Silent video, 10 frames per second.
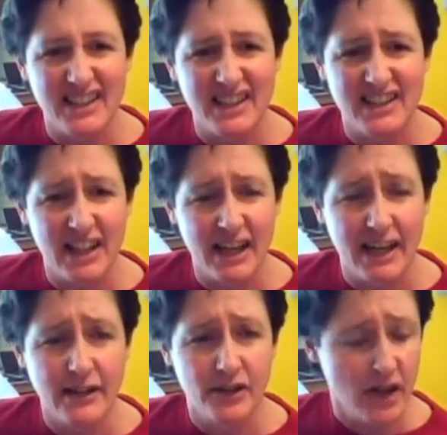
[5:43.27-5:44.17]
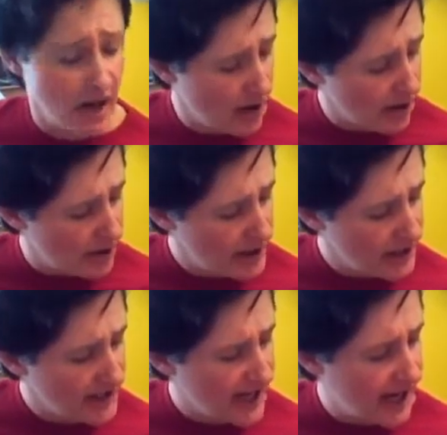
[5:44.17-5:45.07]
And these lines are
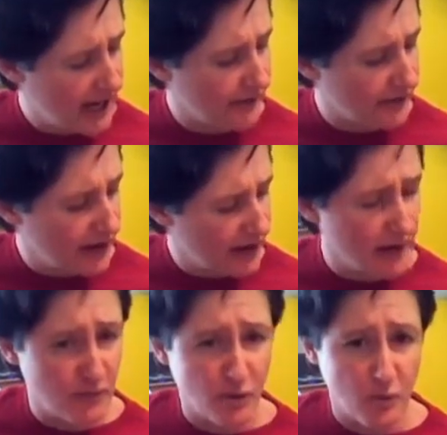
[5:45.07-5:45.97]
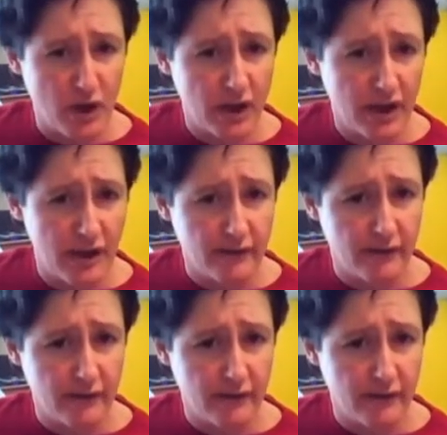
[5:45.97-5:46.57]
indicating fret number 1,